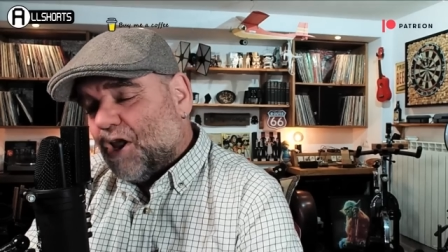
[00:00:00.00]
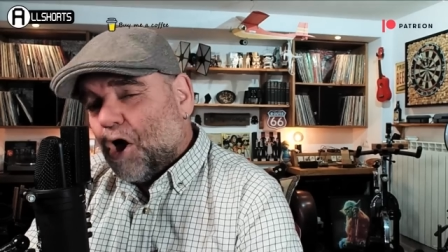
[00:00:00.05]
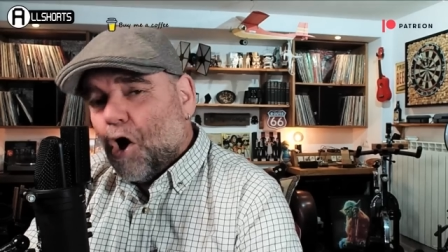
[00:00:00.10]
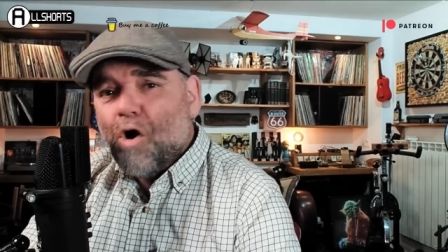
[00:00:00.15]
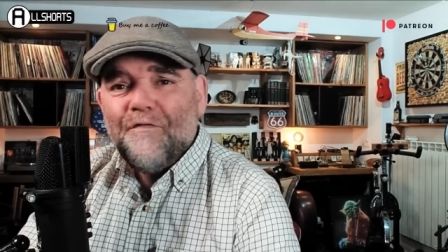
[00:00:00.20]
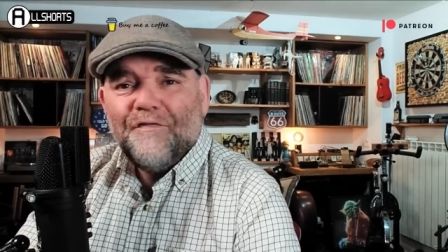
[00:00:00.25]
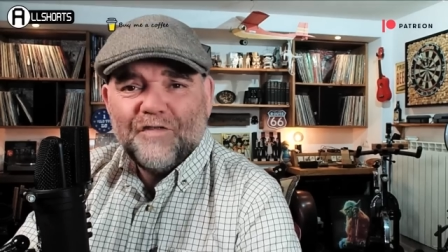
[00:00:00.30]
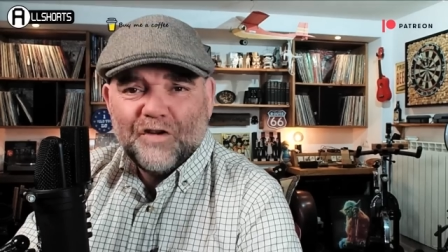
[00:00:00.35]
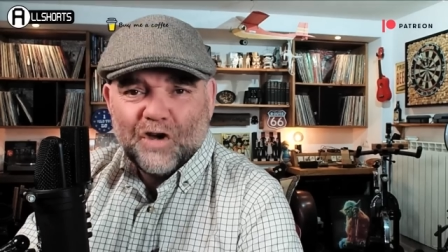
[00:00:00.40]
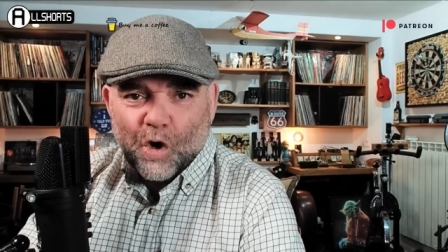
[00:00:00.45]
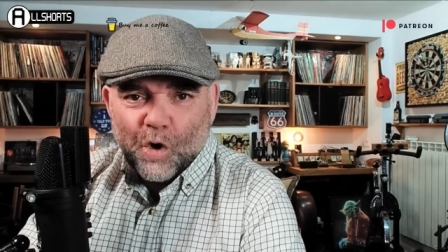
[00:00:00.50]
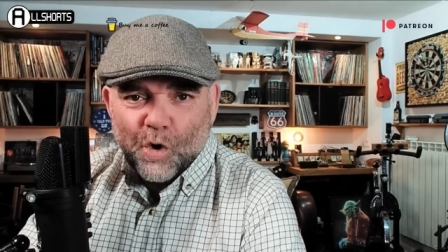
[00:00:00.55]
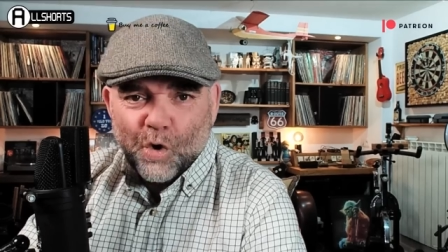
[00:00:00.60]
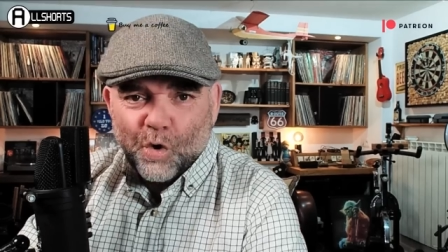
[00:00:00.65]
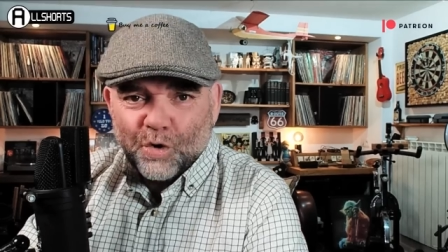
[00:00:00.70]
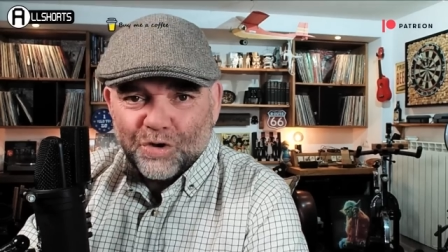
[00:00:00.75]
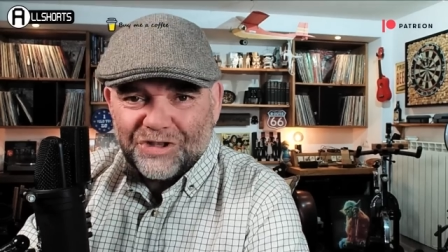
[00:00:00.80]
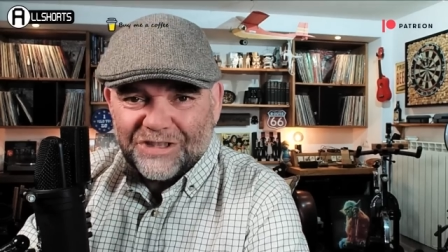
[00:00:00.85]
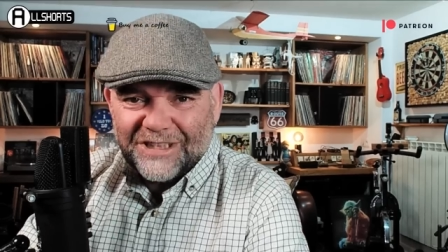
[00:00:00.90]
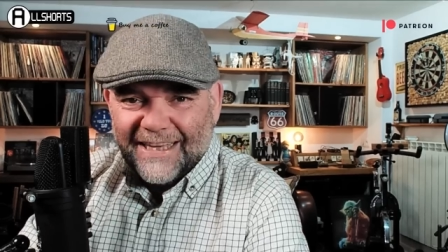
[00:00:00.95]
Of
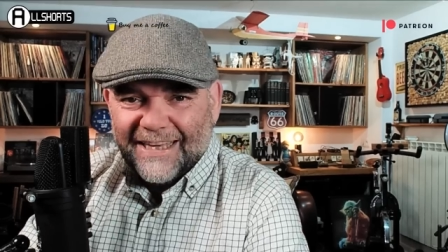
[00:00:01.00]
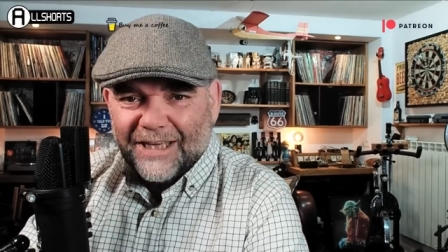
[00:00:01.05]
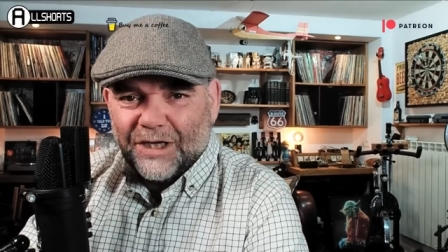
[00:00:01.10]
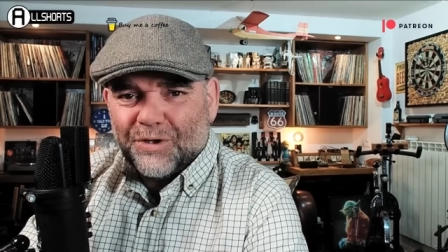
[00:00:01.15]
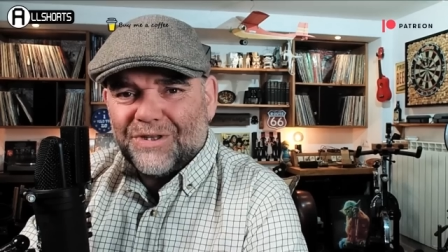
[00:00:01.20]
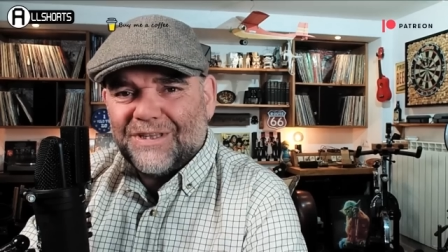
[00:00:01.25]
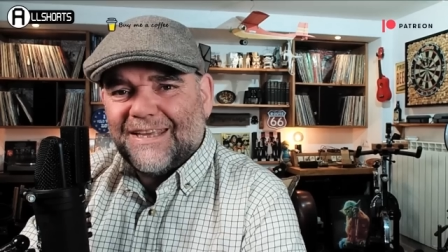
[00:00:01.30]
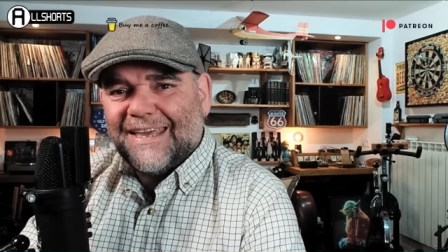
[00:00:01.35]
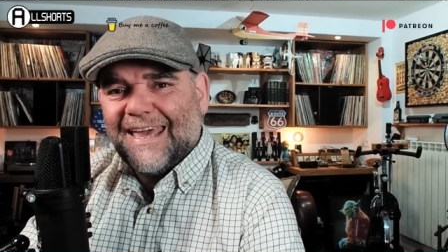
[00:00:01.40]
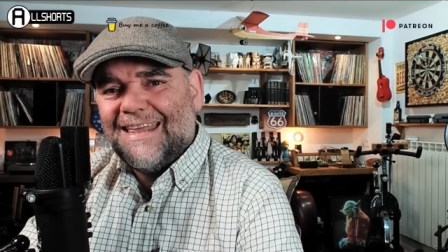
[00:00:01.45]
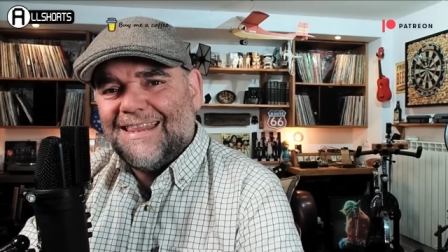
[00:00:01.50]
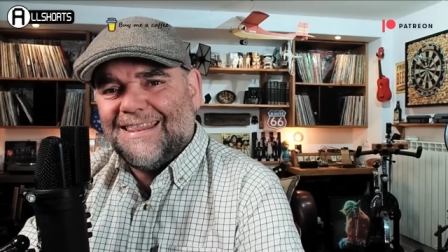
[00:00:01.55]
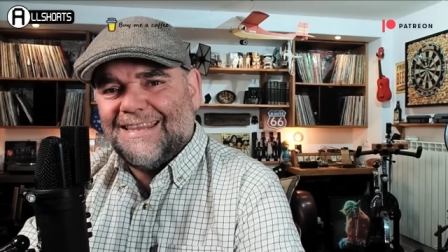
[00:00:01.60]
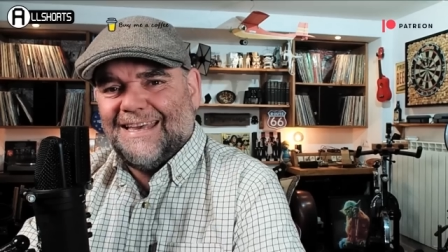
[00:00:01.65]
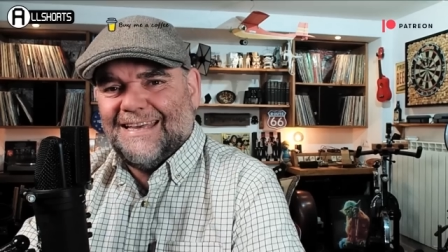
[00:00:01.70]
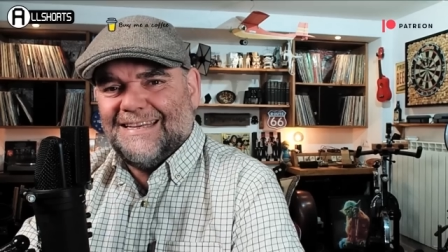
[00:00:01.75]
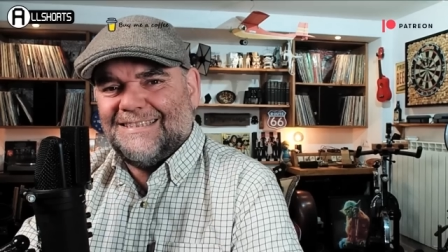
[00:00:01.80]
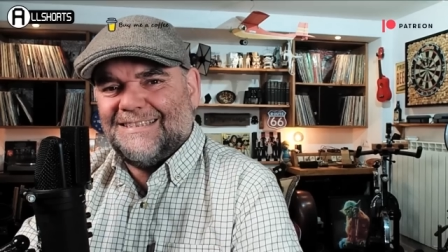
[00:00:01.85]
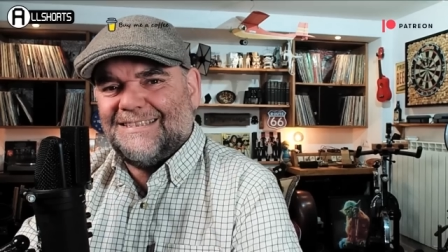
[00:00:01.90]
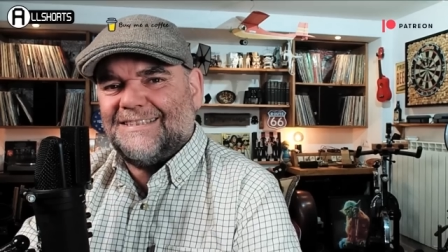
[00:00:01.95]
course he could get
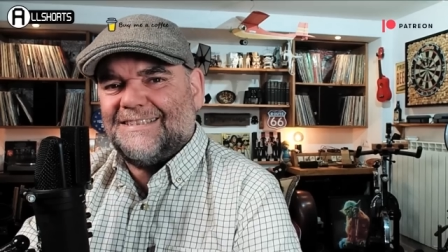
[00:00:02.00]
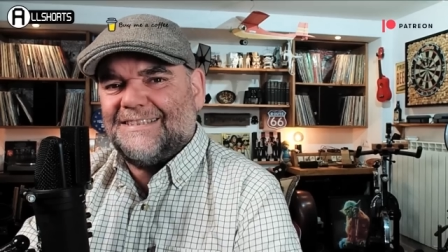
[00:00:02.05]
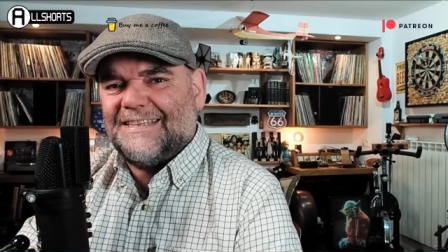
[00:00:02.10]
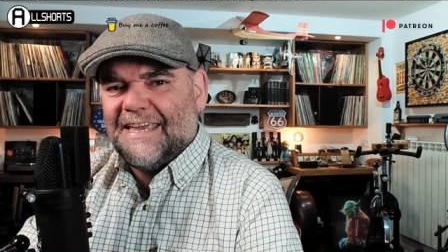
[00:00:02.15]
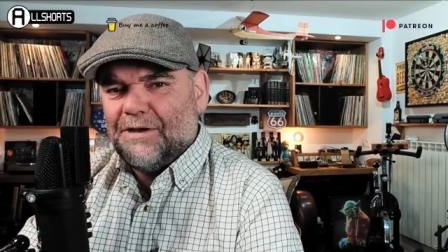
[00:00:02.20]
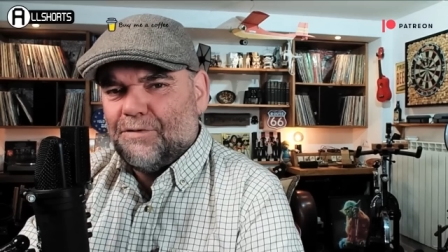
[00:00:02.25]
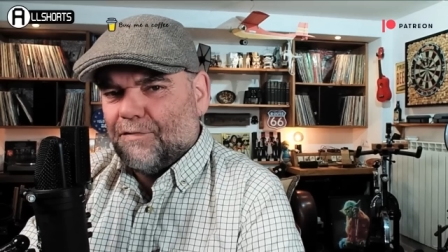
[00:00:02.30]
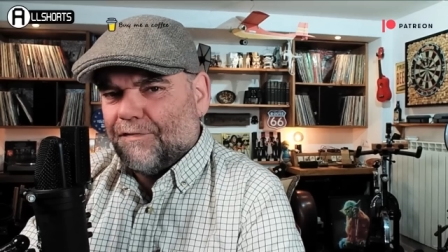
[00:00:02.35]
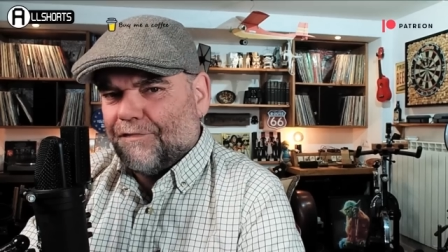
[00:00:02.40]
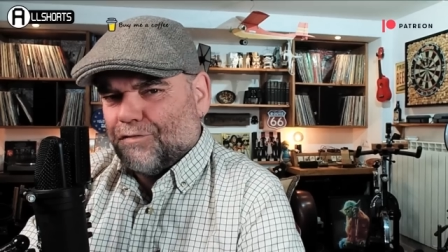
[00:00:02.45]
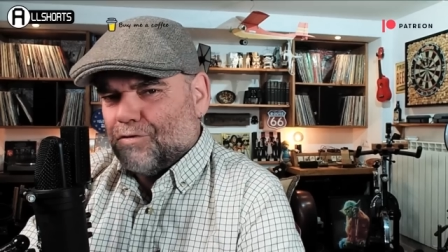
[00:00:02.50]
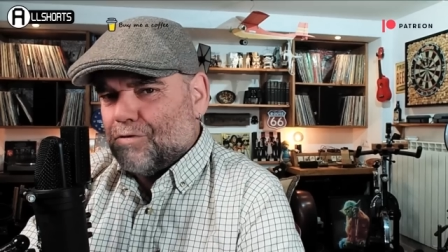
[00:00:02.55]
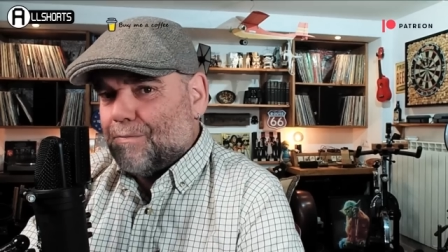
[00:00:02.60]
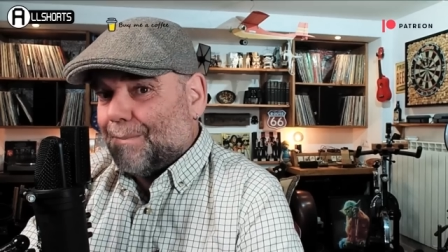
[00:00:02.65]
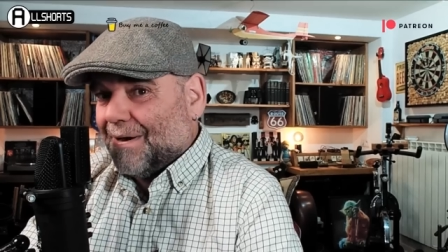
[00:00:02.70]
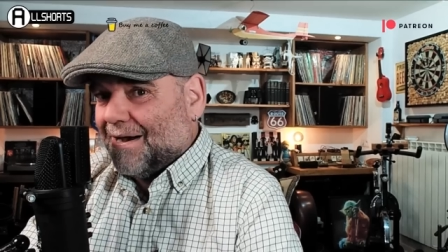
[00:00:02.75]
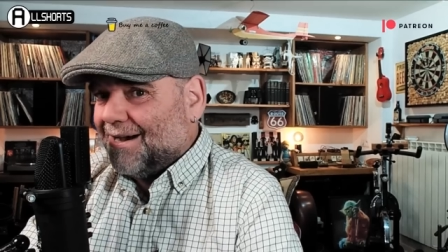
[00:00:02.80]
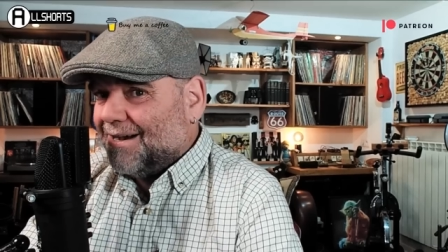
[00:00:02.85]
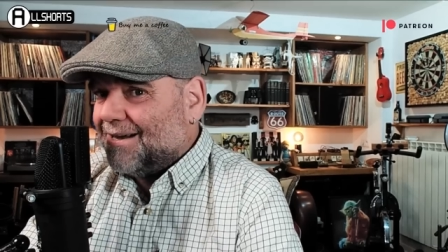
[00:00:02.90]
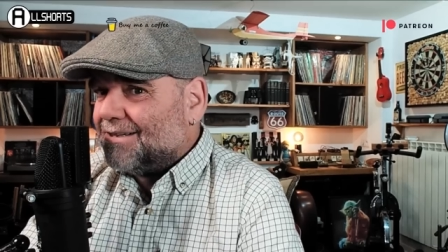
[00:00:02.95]
his deal through
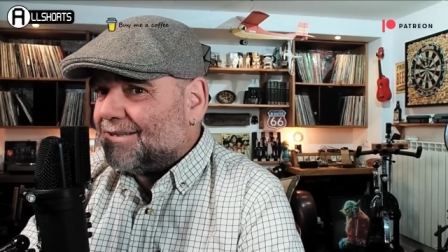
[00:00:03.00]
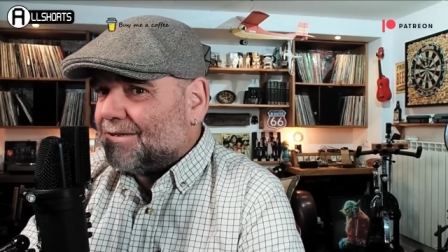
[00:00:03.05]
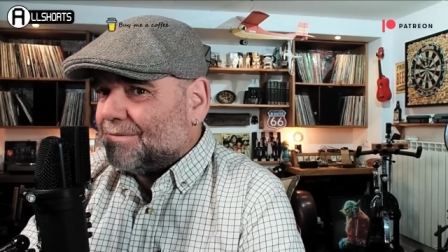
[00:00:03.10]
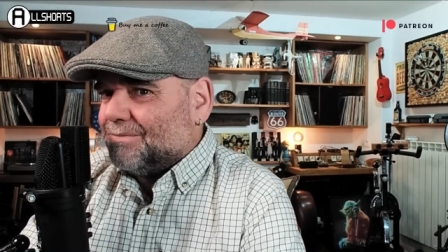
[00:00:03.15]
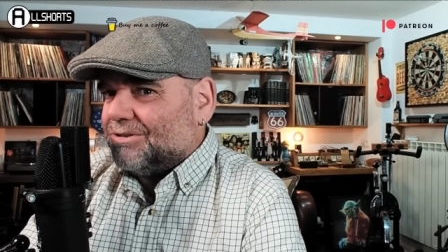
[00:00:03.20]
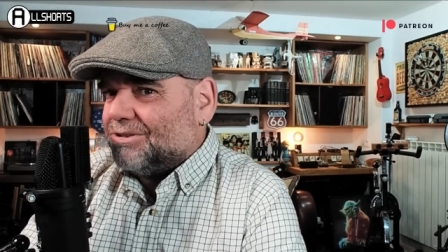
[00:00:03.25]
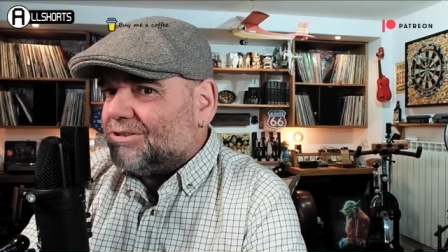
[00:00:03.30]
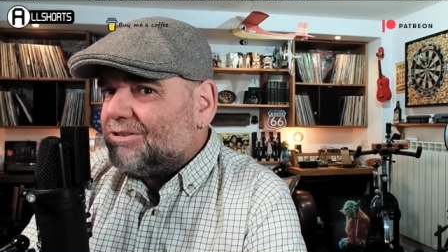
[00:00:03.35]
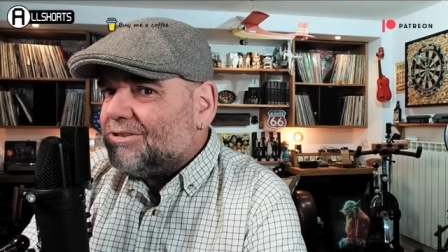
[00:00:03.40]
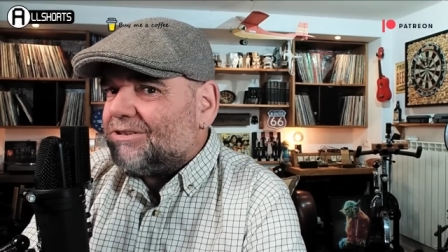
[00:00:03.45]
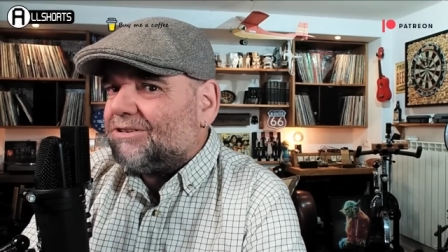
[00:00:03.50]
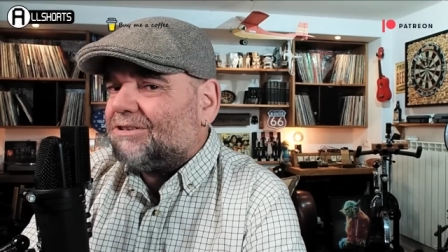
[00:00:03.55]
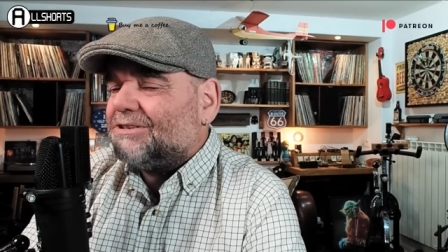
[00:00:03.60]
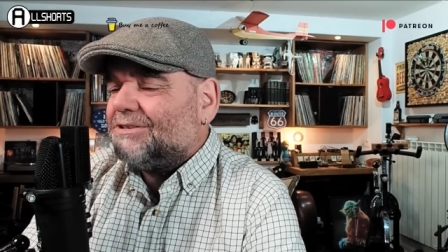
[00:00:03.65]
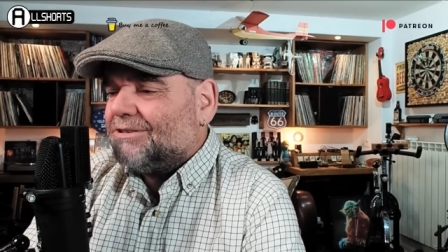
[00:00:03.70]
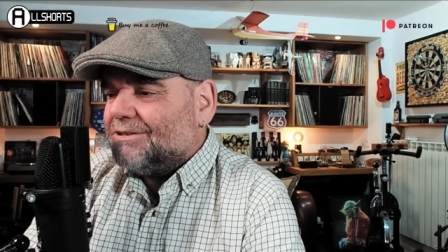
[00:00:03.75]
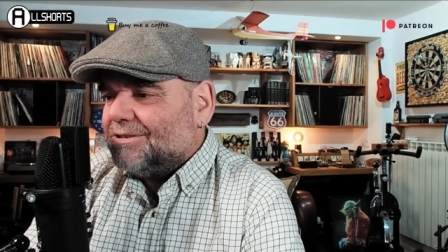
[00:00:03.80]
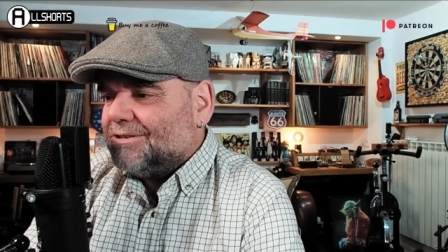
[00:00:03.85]
Parliament,